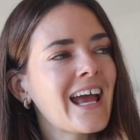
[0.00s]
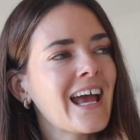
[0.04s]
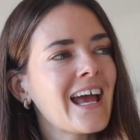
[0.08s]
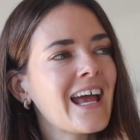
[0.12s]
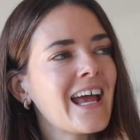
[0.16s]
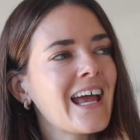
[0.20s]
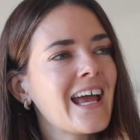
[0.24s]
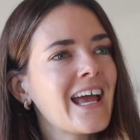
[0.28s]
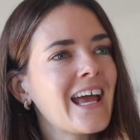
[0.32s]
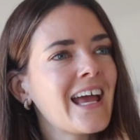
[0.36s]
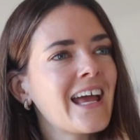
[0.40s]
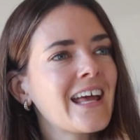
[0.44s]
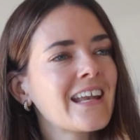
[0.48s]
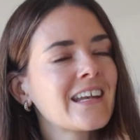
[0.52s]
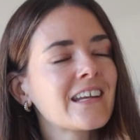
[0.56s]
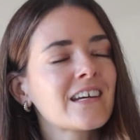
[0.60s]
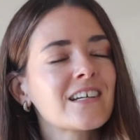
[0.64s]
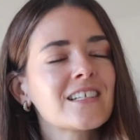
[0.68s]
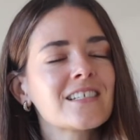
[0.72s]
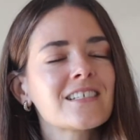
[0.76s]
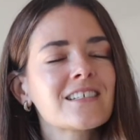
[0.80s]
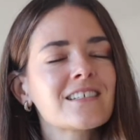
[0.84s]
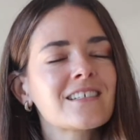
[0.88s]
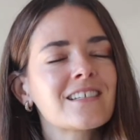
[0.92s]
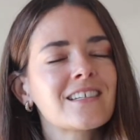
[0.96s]
And I
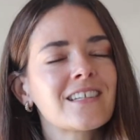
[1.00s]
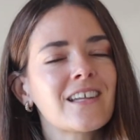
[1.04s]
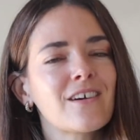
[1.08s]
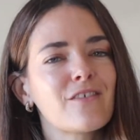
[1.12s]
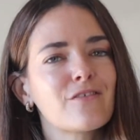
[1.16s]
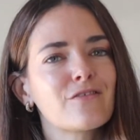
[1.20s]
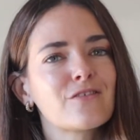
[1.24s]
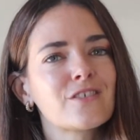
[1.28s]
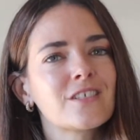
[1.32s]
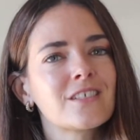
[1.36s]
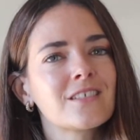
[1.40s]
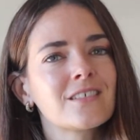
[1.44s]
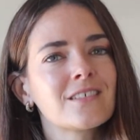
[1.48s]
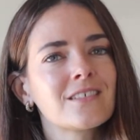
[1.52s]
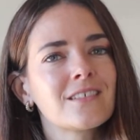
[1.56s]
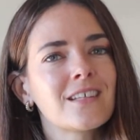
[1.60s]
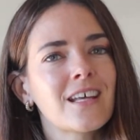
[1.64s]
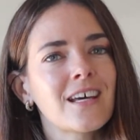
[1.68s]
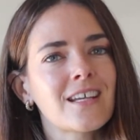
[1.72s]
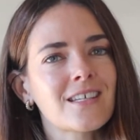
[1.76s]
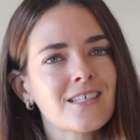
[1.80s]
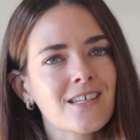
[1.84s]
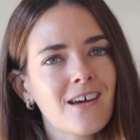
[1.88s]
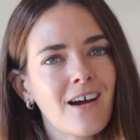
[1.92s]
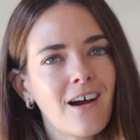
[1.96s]
just loved
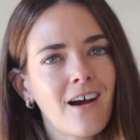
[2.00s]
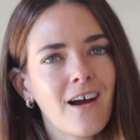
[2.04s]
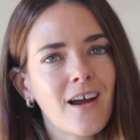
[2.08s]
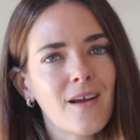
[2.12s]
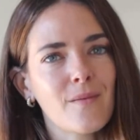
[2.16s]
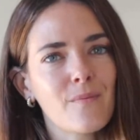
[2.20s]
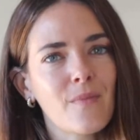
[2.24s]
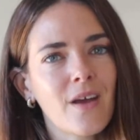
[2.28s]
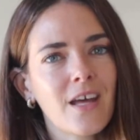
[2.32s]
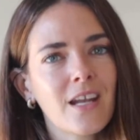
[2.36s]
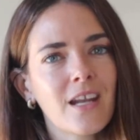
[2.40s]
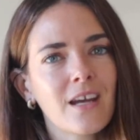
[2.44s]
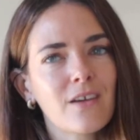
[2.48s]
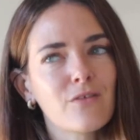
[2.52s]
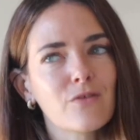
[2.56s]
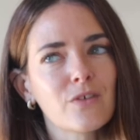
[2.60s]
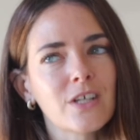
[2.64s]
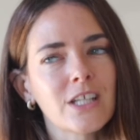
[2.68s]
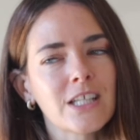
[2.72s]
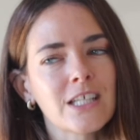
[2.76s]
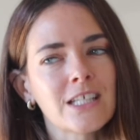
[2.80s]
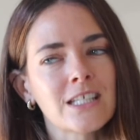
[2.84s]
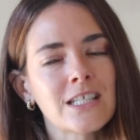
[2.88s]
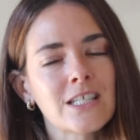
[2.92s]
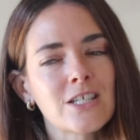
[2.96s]
that time, and I
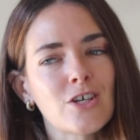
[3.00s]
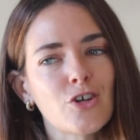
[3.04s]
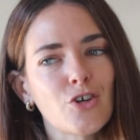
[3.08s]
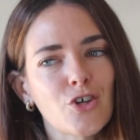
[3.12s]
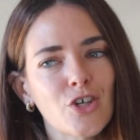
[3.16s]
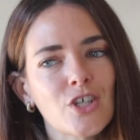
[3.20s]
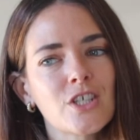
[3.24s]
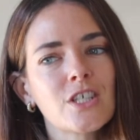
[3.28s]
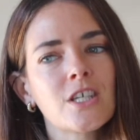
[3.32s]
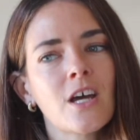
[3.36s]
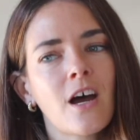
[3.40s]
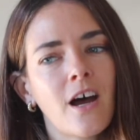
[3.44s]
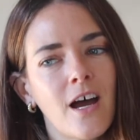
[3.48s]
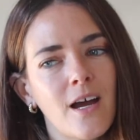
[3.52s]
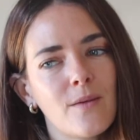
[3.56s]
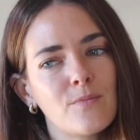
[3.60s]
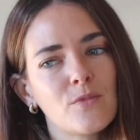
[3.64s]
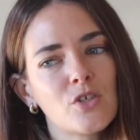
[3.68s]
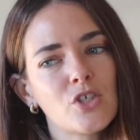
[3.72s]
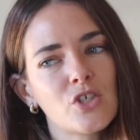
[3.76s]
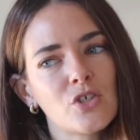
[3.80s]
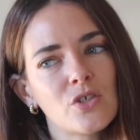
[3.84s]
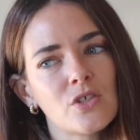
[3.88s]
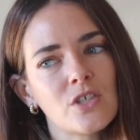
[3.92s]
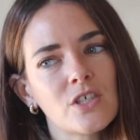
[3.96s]
really took time
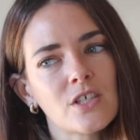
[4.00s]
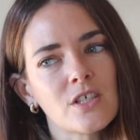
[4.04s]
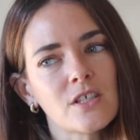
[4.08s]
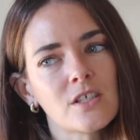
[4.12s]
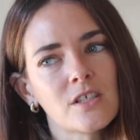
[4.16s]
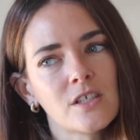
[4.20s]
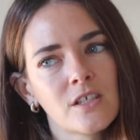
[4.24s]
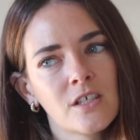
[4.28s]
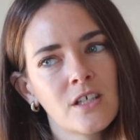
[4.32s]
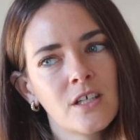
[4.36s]
to just